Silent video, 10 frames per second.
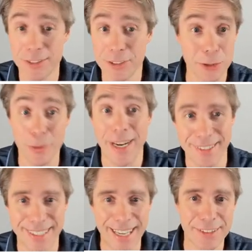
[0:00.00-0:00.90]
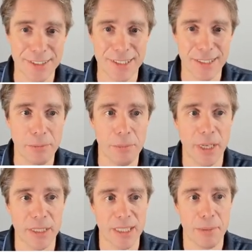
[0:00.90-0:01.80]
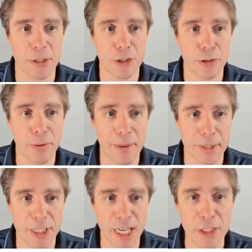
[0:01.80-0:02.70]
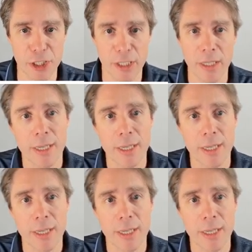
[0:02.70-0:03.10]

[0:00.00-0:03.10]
do anything else that might damage your reputation.